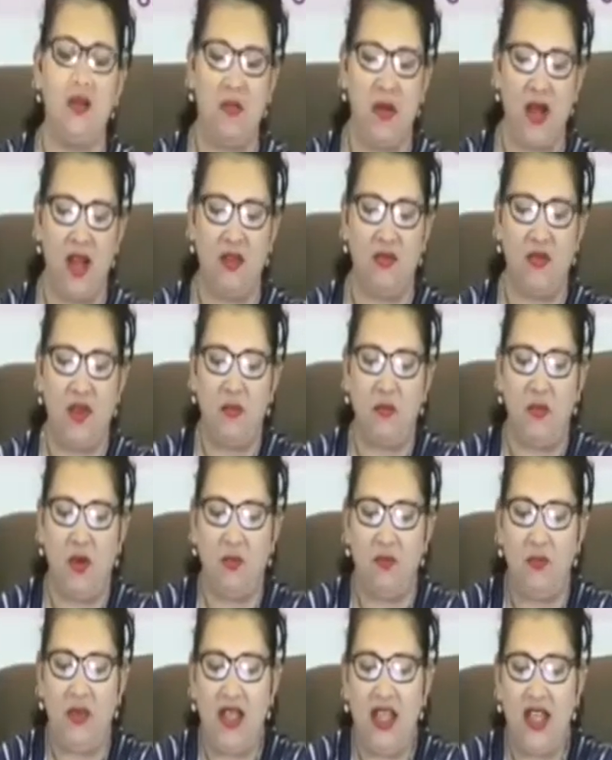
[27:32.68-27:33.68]
half our
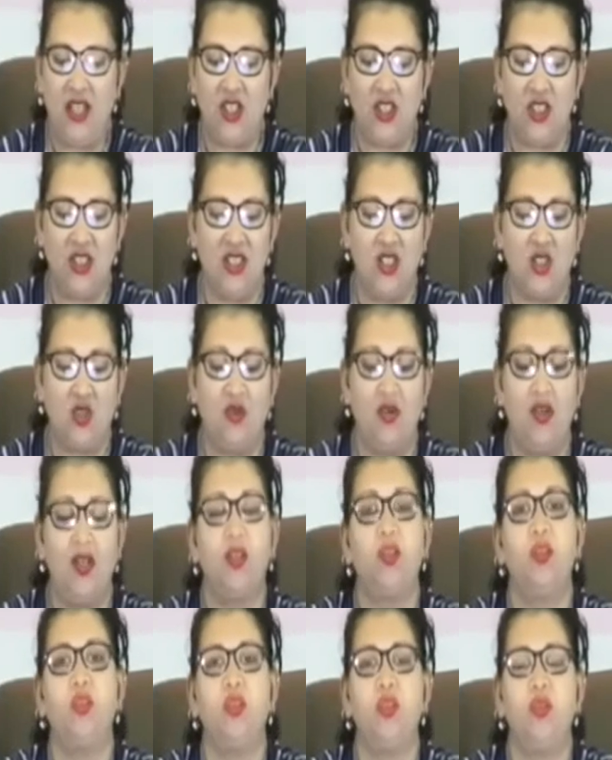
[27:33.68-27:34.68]
population is
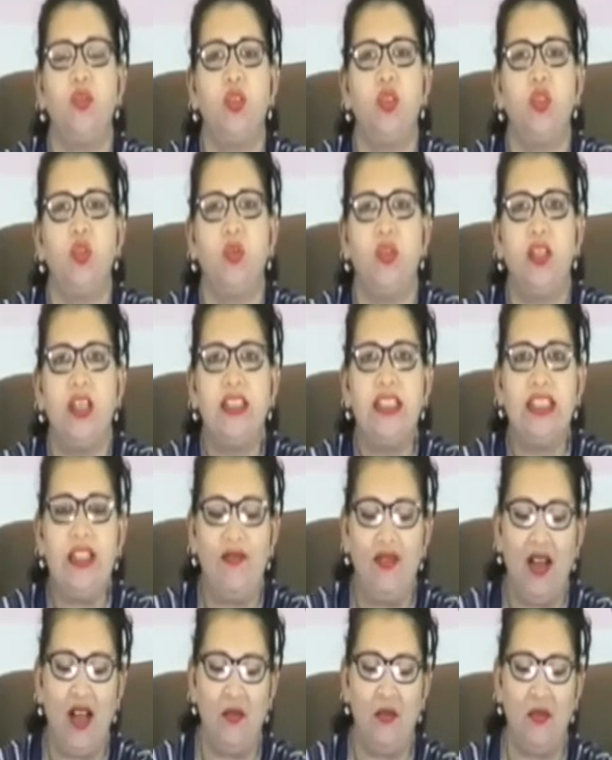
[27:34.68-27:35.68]
critical to ensure that
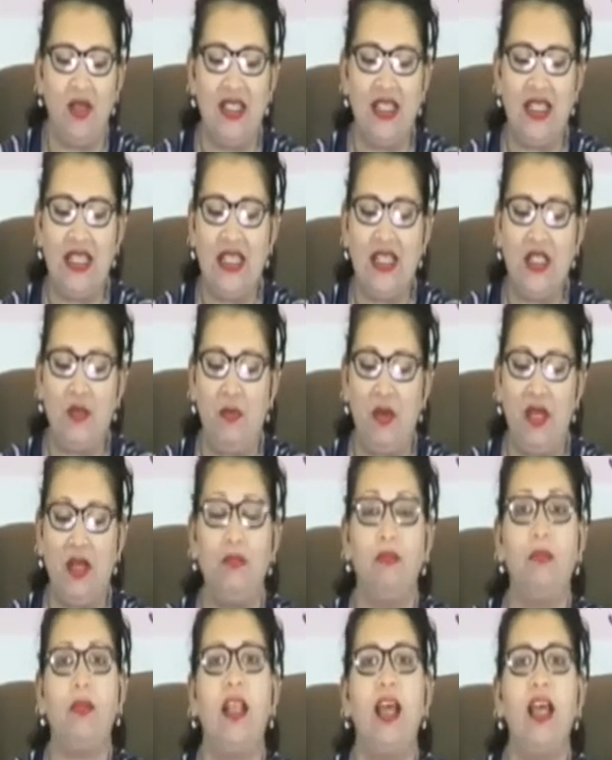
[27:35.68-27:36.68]
development is
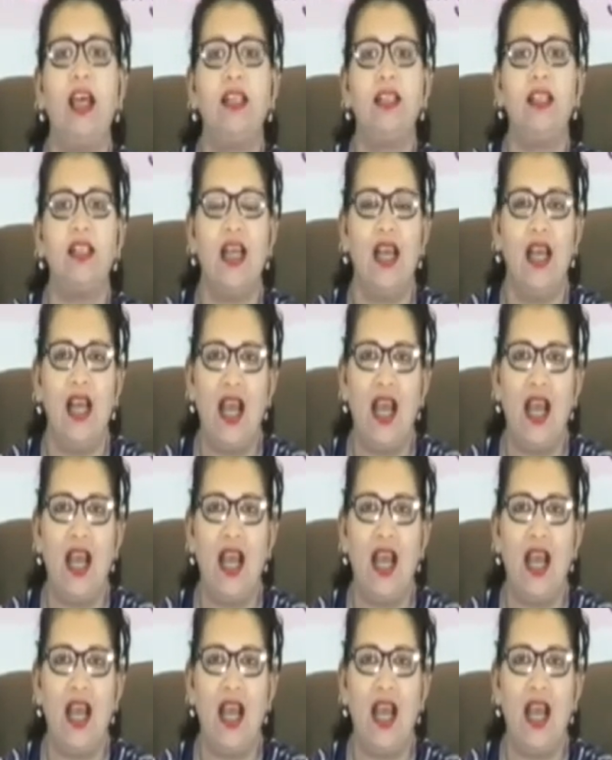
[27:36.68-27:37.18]
being planned